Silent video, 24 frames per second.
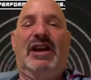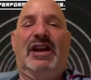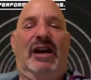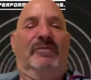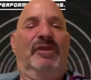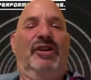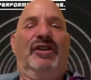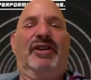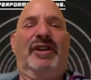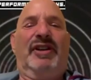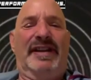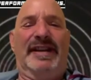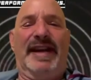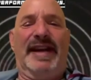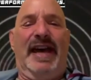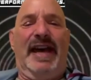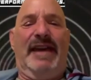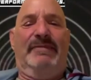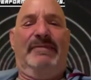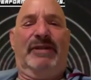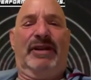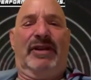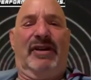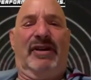I'm not going to
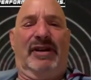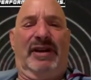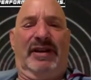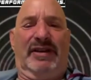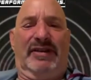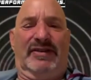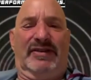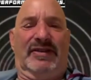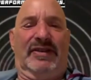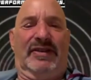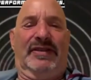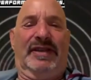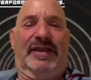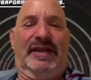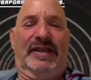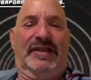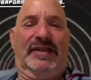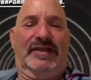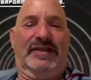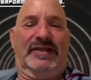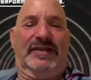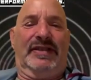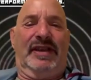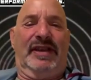name the guy because I think
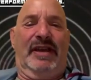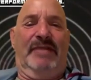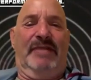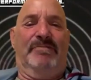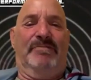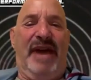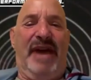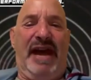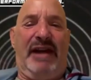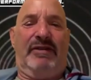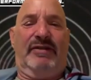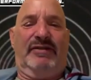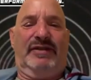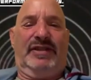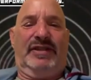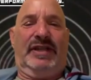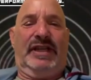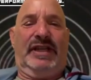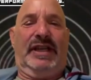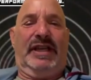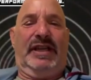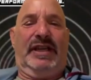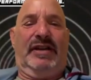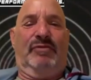it's
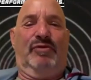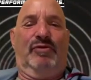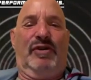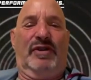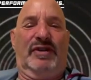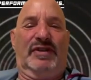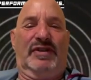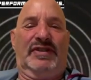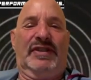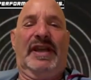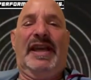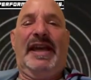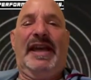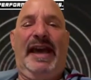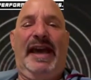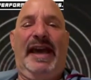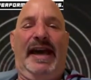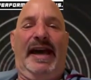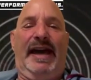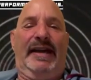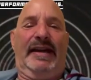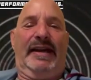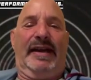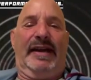embarrassing, and it was
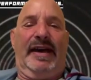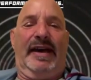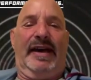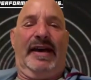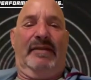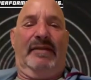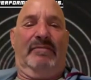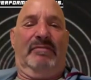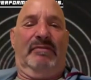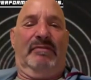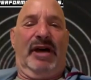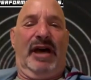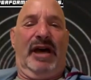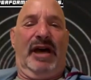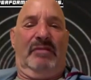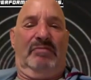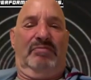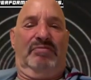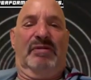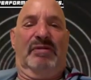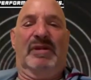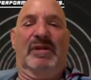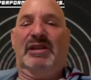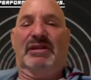at
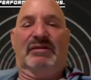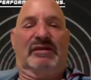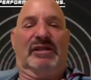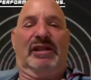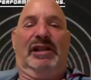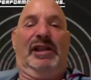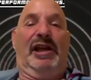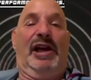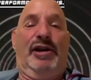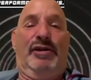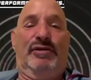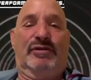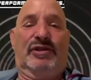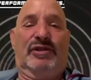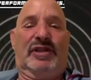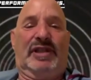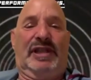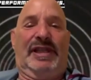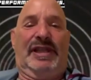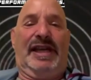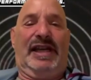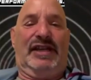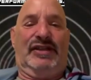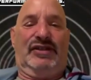a
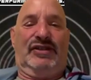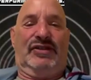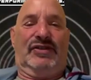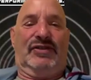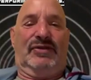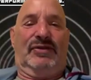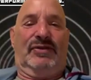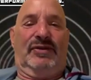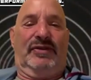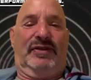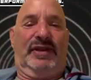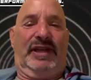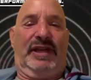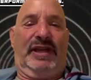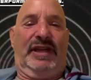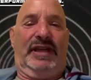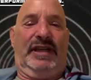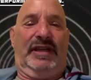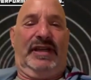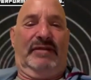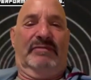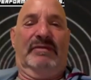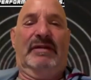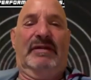closed lunch sort of
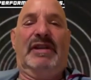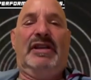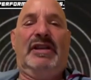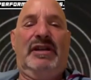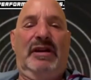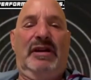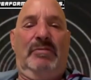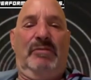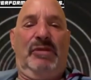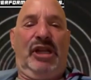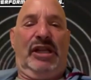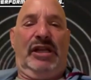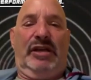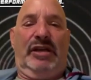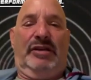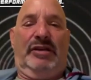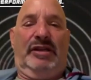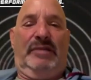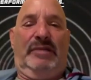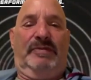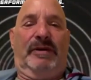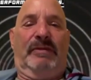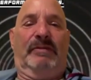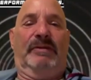thing, and
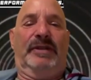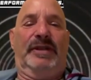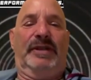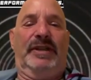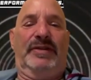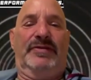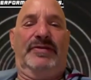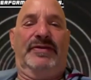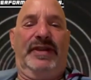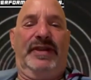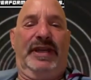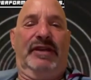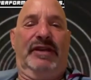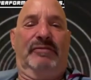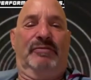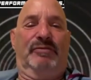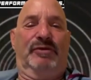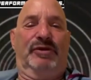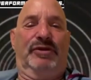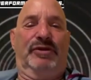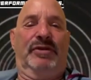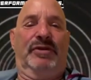Maloney probably didn't think it